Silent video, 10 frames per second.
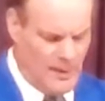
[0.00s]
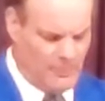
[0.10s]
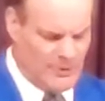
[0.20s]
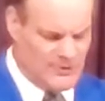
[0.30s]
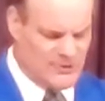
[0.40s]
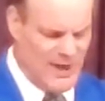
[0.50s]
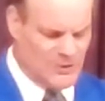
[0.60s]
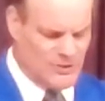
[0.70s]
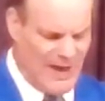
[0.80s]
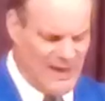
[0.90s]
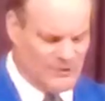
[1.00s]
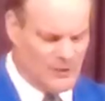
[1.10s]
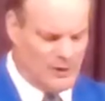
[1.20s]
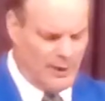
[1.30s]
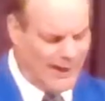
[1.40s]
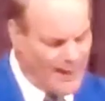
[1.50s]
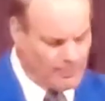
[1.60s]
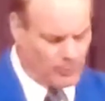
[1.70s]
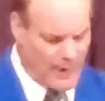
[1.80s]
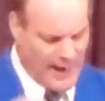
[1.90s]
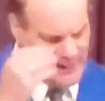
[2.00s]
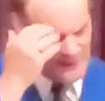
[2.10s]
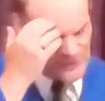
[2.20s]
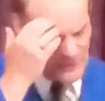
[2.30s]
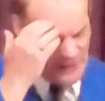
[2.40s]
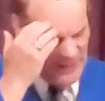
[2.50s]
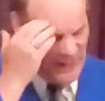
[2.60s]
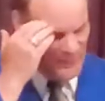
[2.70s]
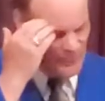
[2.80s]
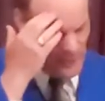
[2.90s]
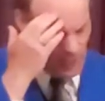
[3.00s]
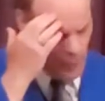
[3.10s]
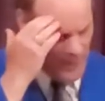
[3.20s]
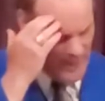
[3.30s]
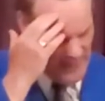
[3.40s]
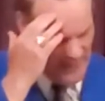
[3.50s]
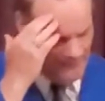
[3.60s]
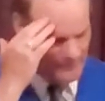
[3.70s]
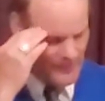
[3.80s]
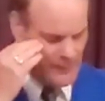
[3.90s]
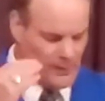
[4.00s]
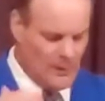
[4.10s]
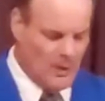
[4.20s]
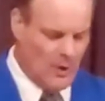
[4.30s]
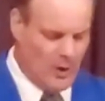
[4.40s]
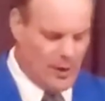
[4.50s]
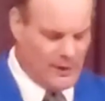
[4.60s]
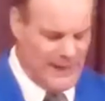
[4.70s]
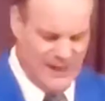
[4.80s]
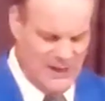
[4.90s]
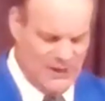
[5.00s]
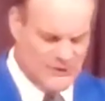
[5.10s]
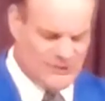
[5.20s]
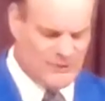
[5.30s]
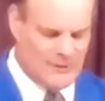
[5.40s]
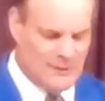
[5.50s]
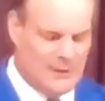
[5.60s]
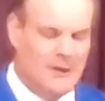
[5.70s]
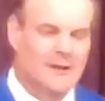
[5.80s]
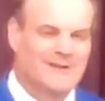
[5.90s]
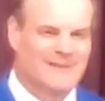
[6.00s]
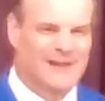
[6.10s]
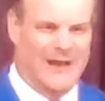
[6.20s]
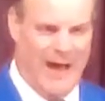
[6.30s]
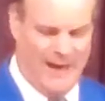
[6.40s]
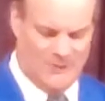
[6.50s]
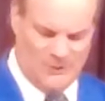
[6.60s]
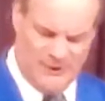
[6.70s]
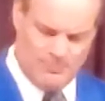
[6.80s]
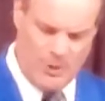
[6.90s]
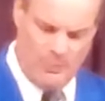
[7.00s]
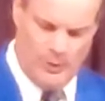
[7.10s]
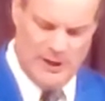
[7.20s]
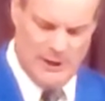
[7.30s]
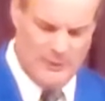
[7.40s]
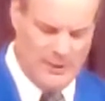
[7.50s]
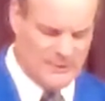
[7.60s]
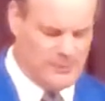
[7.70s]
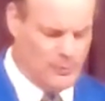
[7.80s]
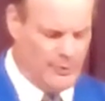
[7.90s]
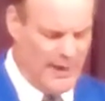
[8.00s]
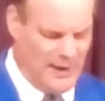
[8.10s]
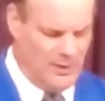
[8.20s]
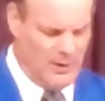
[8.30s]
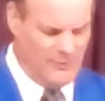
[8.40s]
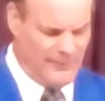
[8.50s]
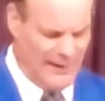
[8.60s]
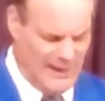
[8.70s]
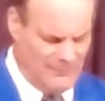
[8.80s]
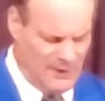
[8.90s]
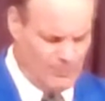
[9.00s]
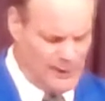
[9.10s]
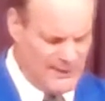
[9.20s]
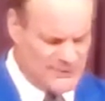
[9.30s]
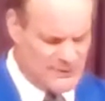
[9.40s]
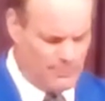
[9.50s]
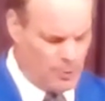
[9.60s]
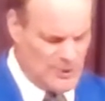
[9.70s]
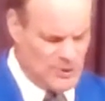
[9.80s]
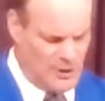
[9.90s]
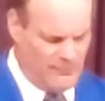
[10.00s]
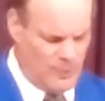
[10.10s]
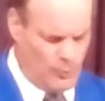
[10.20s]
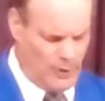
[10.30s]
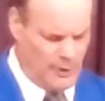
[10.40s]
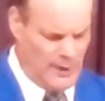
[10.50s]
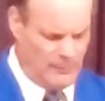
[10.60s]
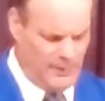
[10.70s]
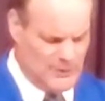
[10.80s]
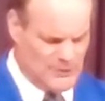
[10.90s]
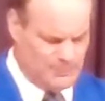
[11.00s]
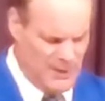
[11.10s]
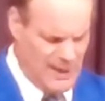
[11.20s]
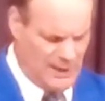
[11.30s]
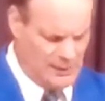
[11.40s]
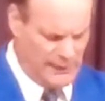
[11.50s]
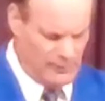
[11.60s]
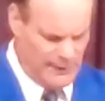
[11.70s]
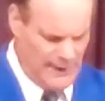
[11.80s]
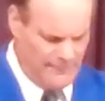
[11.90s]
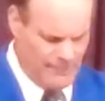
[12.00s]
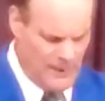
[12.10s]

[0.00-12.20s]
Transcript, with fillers: But such as are upright in their way, are his delight. So let's pray and we'll get into this. Lord, thank you again for the evening. Bless the preaching of your word. Help me to speak clearly.